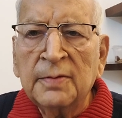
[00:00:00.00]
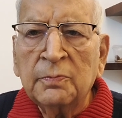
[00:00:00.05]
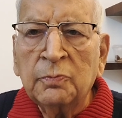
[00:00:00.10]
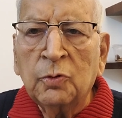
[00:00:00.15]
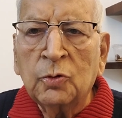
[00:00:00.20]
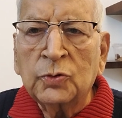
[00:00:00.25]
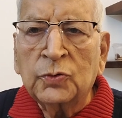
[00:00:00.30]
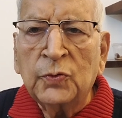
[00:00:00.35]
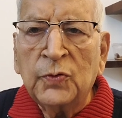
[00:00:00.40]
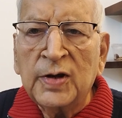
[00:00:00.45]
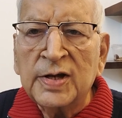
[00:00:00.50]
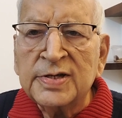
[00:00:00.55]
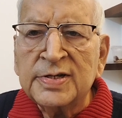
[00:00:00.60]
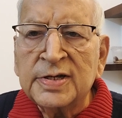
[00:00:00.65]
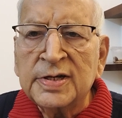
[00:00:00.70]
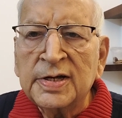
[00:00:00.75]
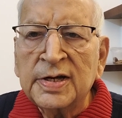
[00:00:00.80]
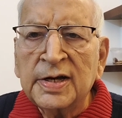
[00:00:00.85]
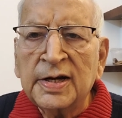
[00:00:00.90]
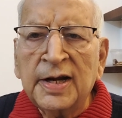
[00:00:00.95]
both
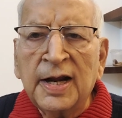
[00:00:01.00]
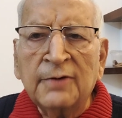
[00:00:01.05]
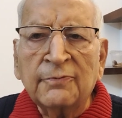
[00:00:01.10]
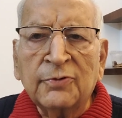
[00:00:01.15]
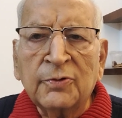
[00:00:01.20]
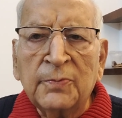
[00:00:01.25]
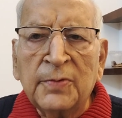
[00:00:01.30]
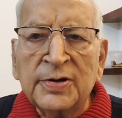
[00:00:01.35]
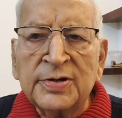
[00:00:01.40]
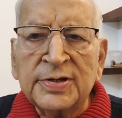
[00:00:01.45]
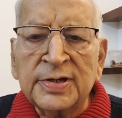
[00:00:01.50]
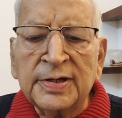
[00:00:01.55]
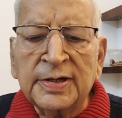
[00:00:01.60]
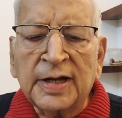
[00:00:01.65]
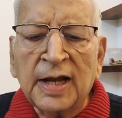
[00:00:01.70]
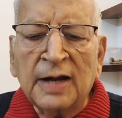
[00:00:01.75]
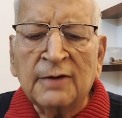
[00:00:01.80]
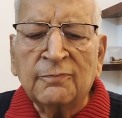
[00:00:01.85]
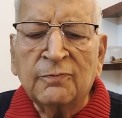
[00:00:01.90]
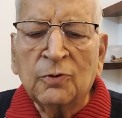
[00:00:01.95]
ways information
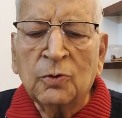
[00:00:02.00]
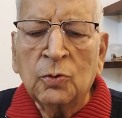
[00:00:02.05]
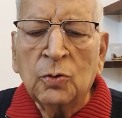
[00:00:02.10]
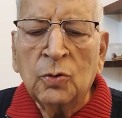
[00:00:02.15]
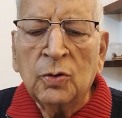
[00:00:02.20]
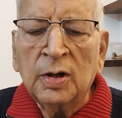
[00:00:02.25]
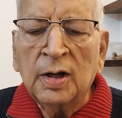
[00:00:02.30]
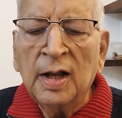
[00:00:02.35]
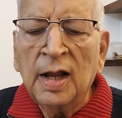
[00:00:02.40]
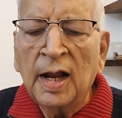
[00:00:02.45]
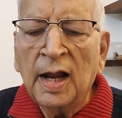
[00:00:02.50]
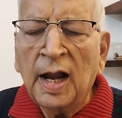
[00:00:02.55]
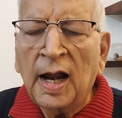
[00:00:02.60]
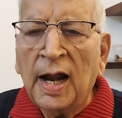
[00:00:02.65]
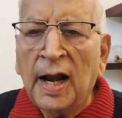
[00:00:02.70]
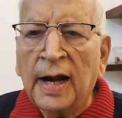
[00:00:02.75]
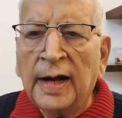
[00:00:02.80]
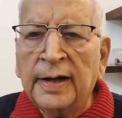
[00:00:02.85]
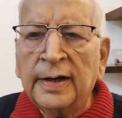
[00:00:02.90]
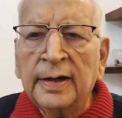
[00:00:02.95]
can flow
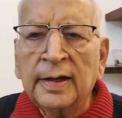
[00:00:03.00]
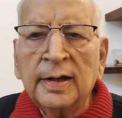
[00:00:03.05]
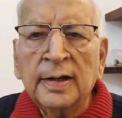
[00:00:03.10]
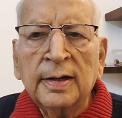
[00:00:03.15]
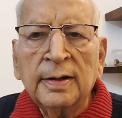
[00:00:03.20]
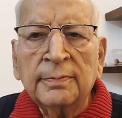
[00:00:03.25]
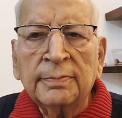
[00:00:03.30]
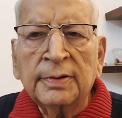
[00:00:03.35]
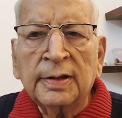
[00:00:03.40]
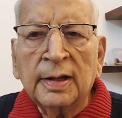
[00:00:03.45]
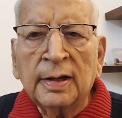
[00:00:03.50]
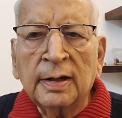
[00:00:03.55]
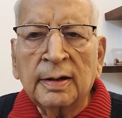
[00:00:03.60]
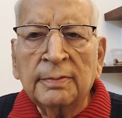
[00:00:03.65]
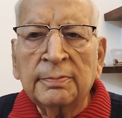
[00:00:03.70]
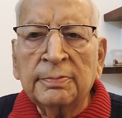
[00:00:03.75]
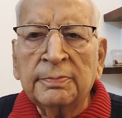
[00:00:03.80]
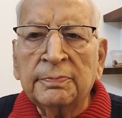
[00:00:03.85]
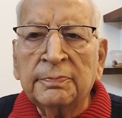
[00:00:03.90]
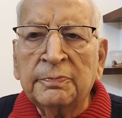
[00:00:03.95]
and
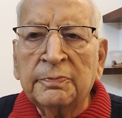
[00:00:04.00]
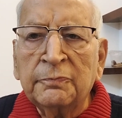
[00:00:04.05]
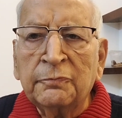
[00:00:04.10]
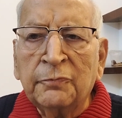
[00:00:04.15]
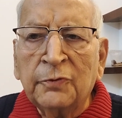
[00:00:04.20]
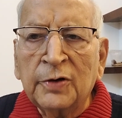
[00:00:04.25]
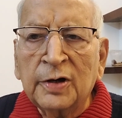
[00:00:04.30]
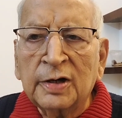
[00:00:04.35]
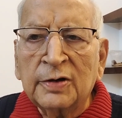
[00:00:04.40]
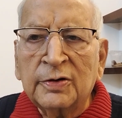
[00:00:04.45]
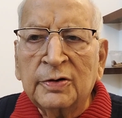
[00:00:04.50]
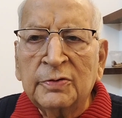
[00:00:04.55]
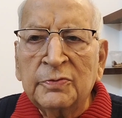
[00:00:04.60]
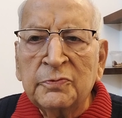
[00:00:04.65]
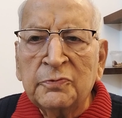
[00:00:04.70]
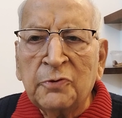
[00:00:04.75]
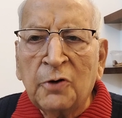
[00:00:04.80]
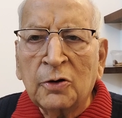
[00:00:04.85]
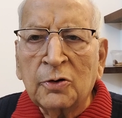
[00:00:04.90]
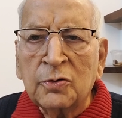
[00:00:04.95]
the work
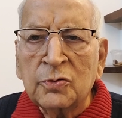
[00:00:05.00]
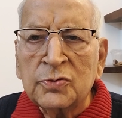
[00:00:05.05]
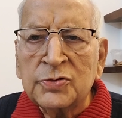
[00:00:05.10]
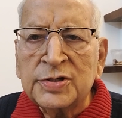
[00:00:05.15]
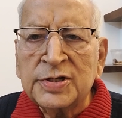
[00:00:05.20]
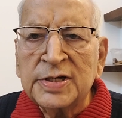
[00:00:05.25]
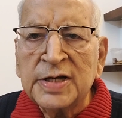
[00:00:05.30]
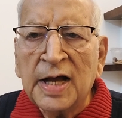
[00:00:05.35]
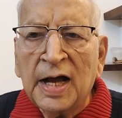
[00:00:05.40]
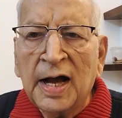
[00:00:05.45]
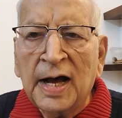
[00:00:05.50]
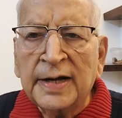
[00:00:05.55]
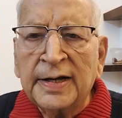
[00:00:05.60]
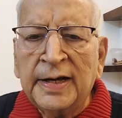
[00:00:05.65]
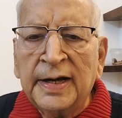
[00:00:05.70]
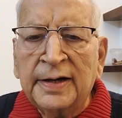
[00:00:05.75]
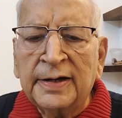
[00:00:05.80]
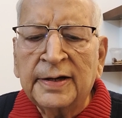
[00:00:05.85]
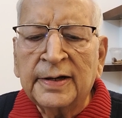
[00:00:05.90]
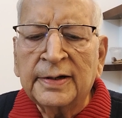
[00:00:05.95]
follows
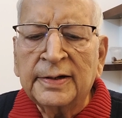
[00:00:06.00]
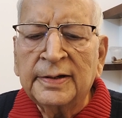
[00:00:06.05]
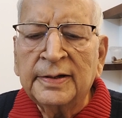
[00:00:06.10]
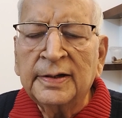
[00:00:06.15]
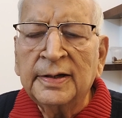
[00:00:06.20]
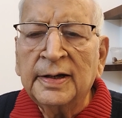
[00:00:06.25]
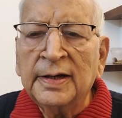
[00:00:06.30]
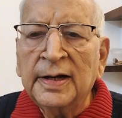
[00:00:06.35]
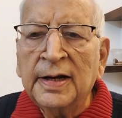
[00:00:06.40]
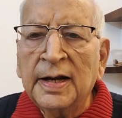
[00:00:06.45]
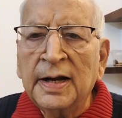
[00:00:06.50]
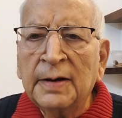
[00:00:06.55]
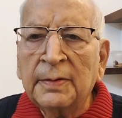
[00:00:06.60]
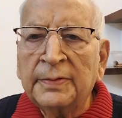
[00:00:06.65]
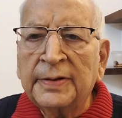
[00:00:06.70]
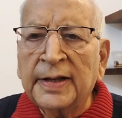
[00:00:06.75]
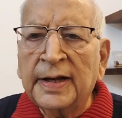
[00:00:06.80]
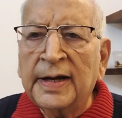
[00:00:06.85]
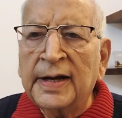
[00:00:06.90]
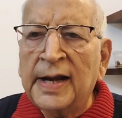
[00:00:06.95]
unhindered.
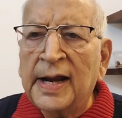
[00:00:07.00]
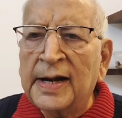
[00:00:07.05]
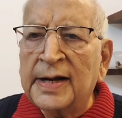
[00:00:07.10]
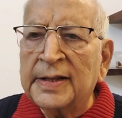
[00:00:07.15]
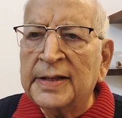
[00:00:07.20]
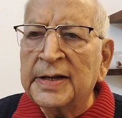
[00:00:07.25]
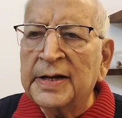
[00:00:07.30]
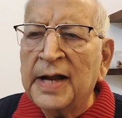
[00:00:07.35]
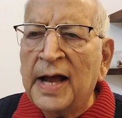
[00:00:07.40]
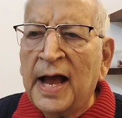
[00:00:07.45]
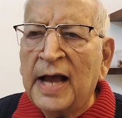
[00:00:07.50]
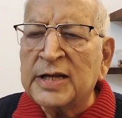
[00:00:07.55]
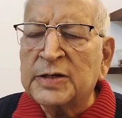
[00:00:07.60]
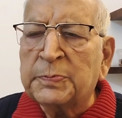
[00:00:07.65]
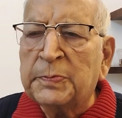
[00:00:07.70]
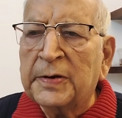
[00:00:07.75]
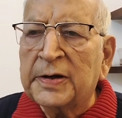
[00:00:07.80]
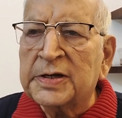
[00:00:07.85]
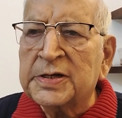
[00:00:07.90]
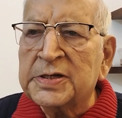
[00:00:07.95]
Then another
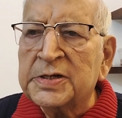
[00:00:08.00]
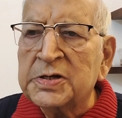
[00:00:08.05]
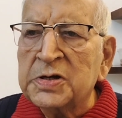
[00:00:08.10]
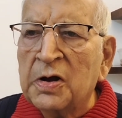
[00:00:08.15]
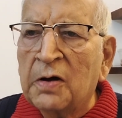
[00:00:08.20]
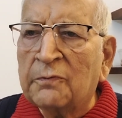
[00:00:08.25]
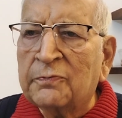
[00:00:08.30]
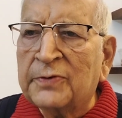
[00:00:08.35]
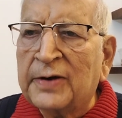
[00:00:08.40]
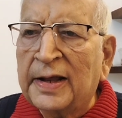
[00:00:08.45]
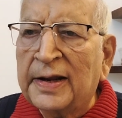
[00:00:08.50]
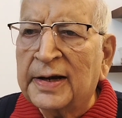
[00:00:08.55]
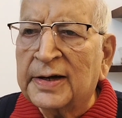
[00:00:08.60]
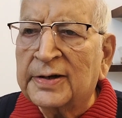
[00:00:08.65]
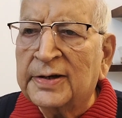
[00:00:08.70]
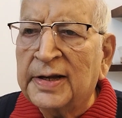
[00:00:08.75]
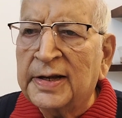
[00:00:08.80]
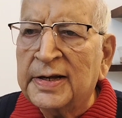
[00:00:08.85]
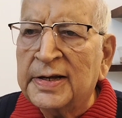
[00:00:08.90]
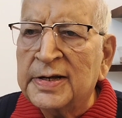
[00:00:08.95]
aspects of
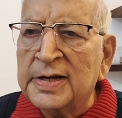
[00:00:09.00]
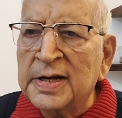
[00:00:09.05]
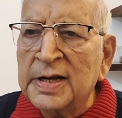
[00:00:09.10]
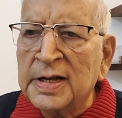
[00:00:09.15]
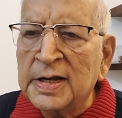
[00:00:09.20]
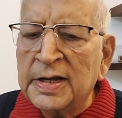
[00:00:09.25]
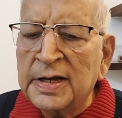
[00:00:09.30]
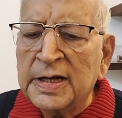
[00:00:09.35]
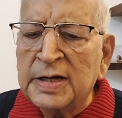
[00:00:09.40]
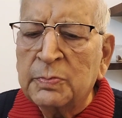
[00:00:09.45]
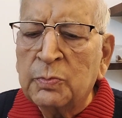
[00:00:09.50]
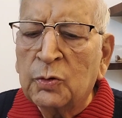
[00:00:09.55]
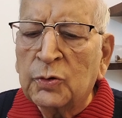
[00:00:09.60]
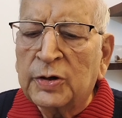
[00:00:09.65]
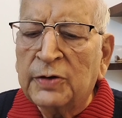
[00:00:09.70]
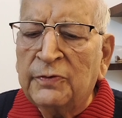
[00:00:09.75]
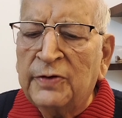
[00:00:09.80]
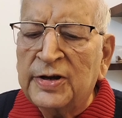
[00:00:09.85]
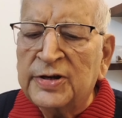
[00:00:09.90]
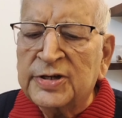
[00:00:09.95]
directing is
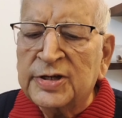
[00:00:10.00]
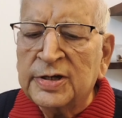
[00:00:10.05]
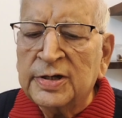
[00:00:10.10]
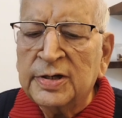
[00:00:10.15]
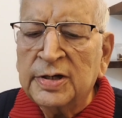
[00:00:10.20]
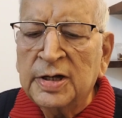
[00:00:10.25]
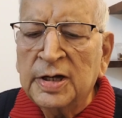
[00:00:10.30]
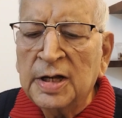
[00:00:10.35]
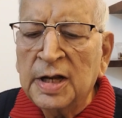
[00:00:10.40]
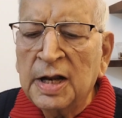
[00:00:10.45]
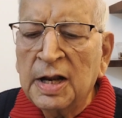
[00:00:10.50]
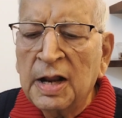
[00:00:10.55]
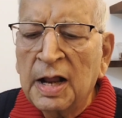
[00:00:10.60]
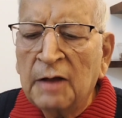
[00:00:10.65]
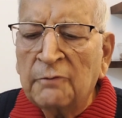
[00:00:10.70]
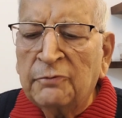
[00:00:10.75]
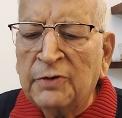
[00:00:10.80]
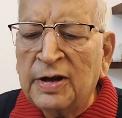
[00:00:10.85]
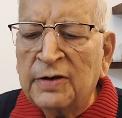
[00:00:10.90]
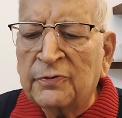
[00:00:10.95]
motivation
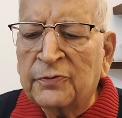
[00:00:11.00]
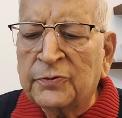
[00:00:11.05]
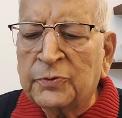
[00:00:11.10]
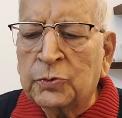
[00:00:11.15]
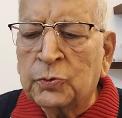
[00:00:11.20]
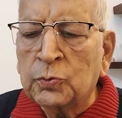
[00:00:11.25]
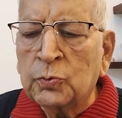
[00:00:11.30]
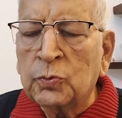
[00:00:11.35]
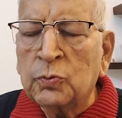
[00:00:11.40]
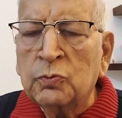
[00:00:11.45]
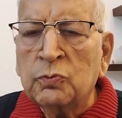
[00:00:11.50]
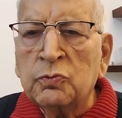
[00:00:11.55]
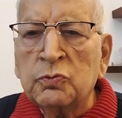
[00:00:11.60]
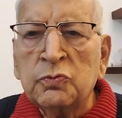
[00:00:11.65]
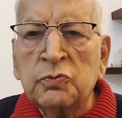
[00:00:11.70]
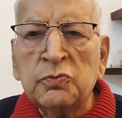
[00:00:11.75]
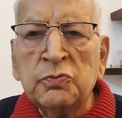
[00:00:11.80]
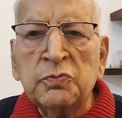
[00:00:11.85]
to